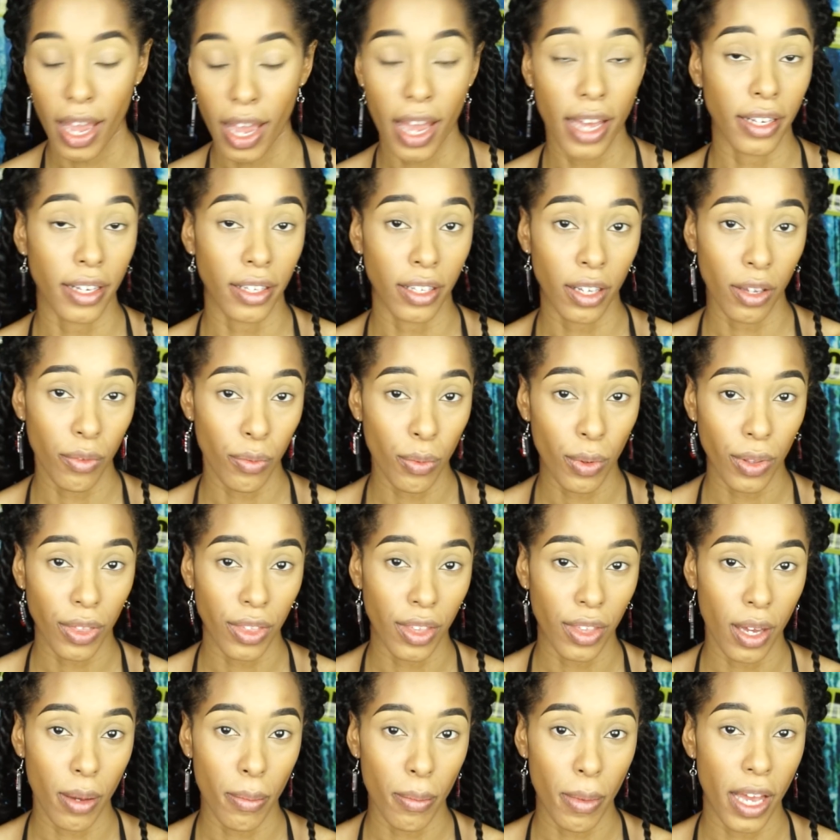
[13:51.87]
and live with
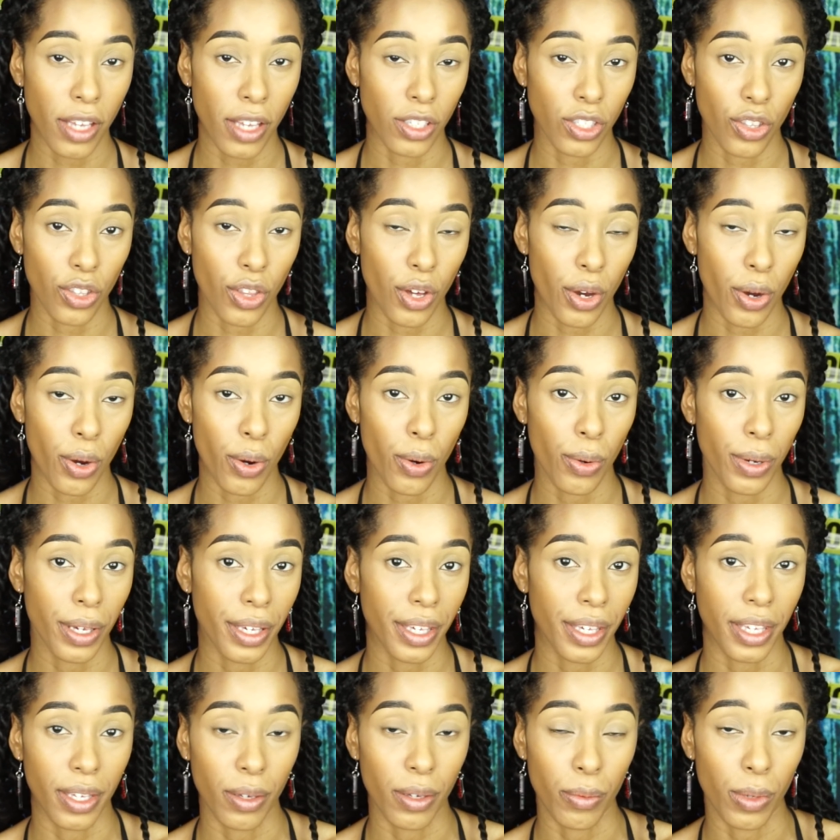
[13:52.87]
them as though
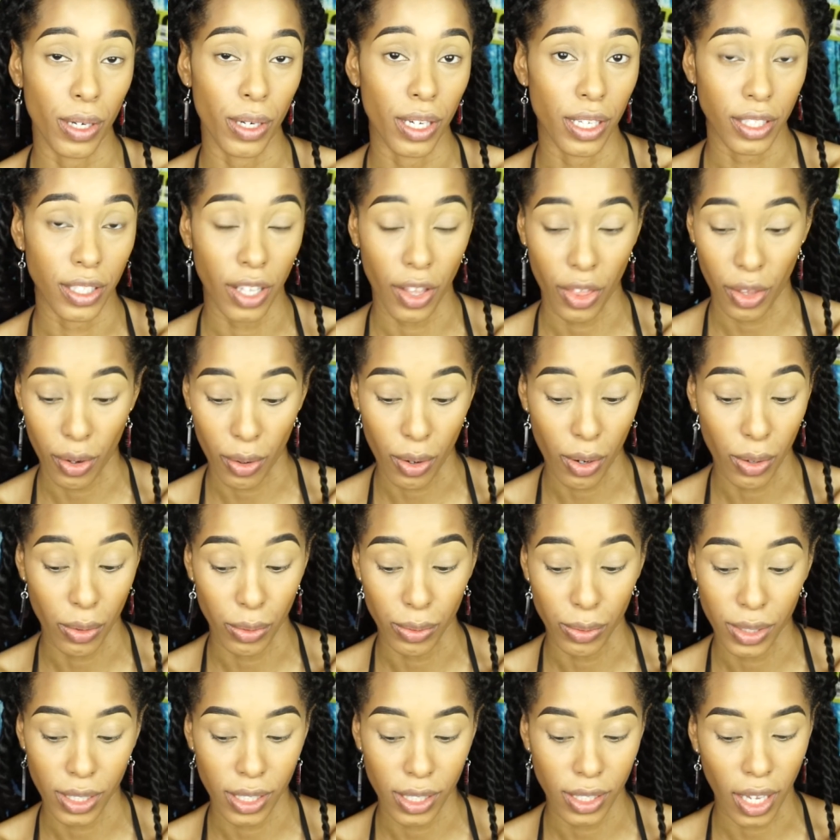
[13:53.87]
he was their
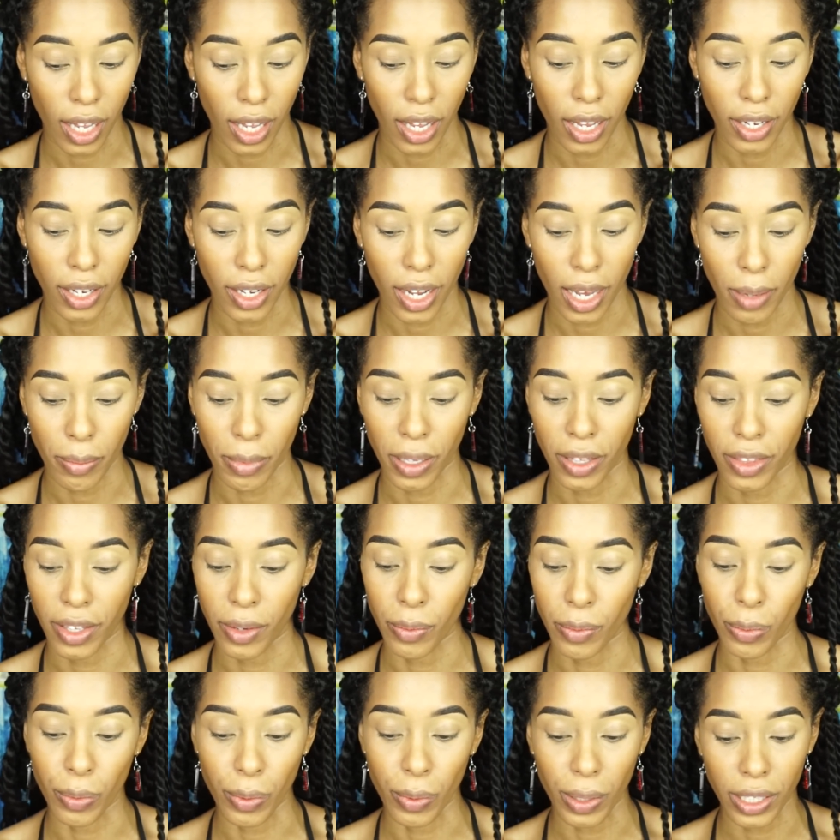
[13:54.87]
own son. I mean, they
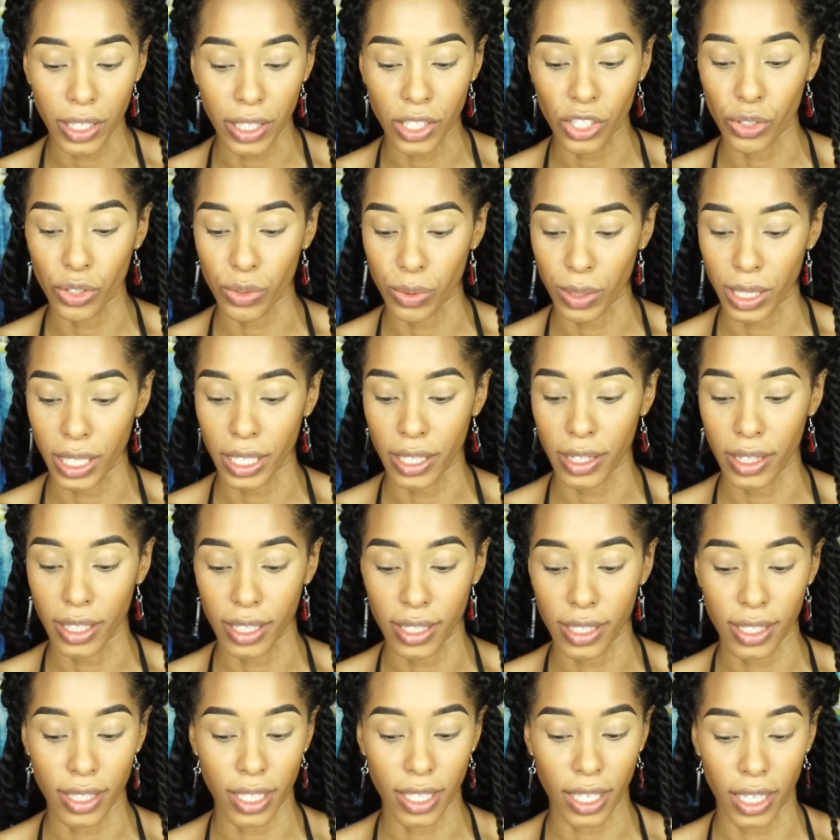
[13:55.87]
really treated
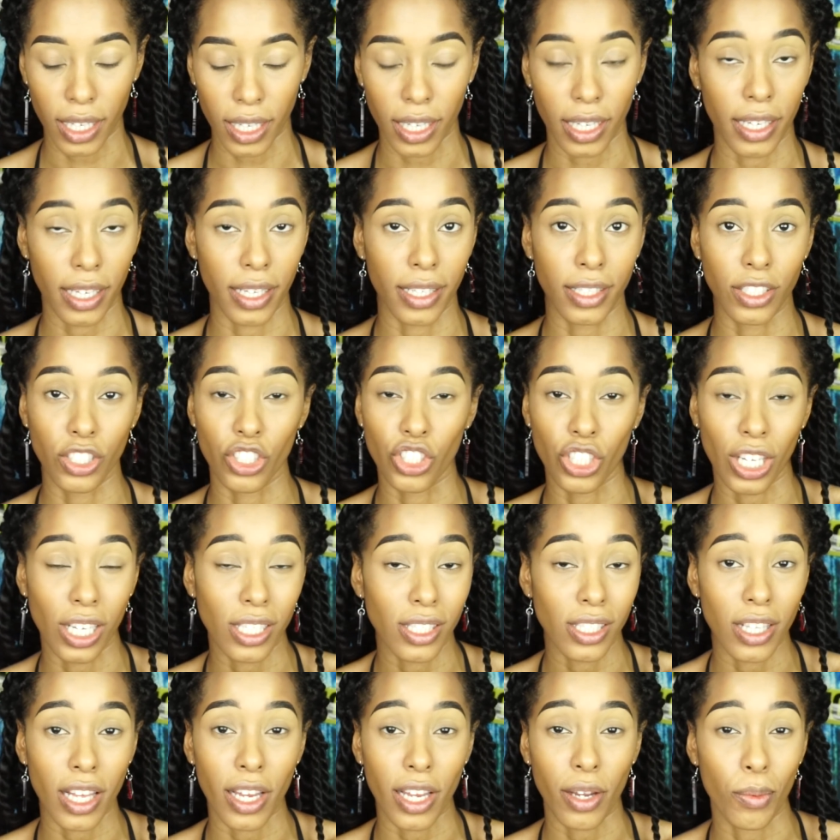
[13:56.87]
this kid
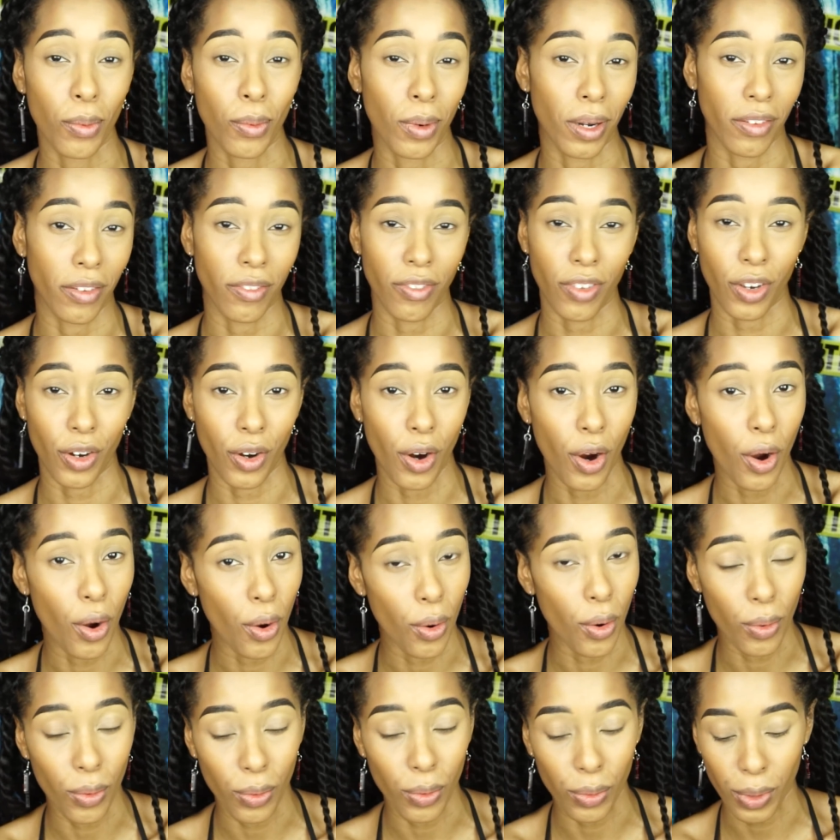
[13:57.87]
just like one of their
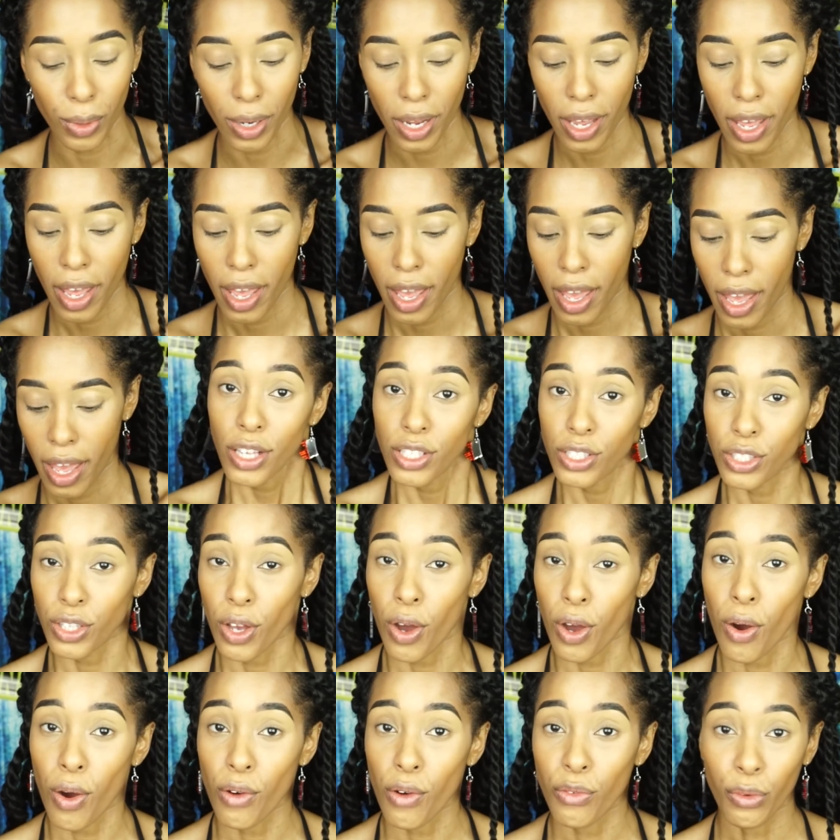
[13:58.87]
own.
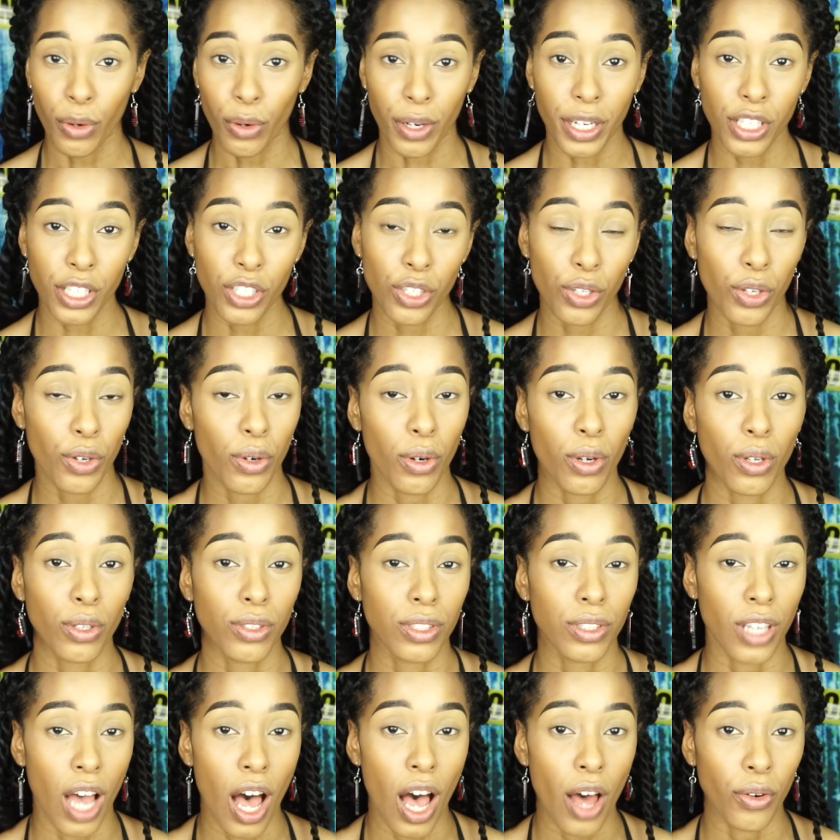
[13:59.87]
So, 42 year
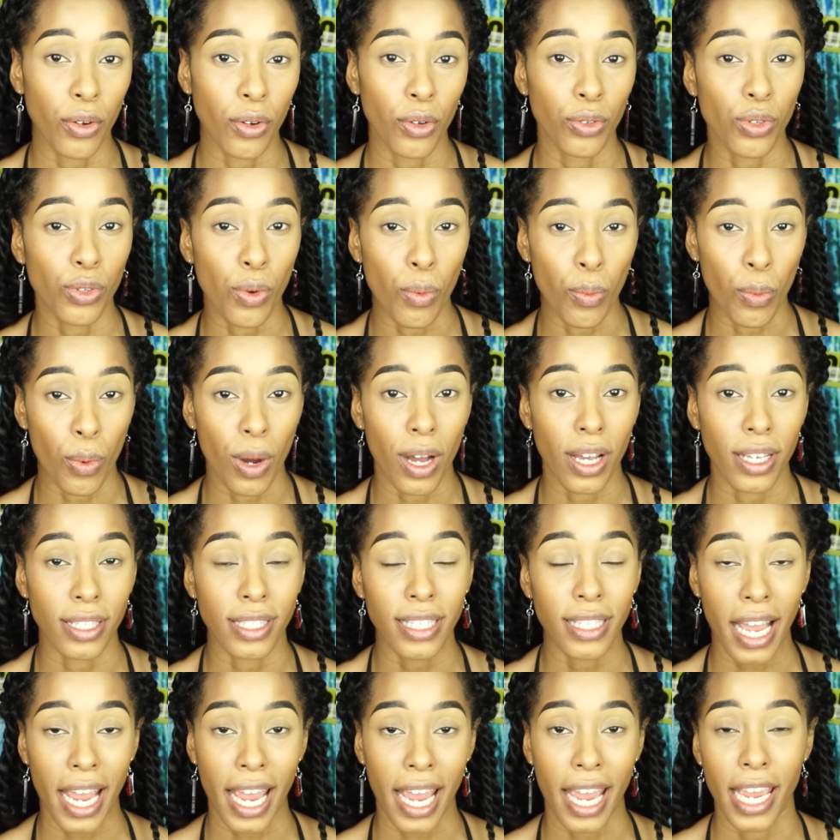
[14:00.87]
old Donald
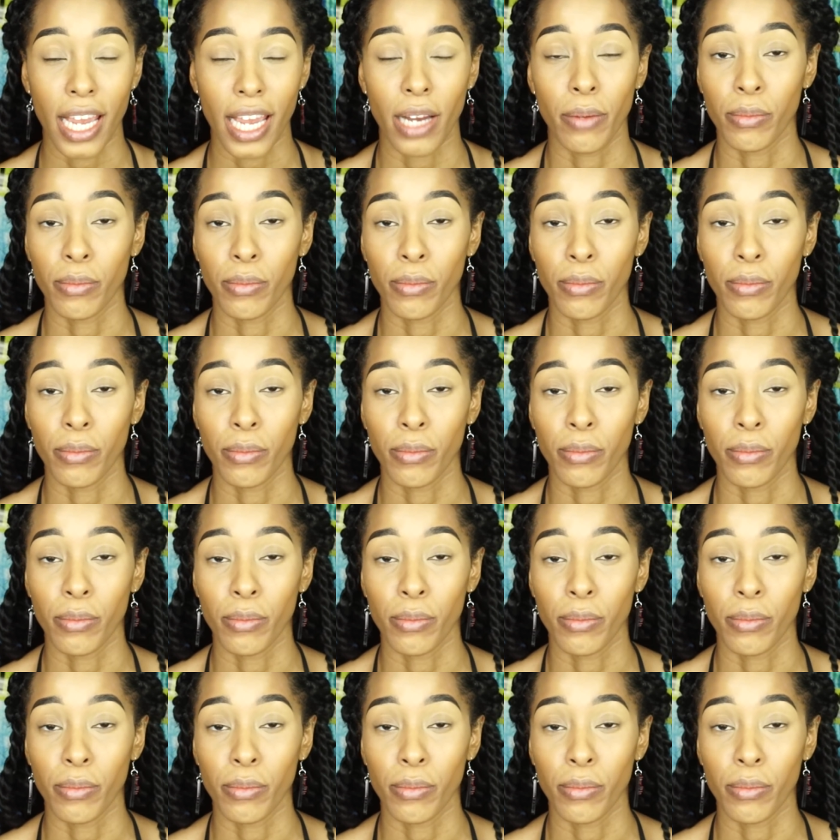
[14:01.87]
was a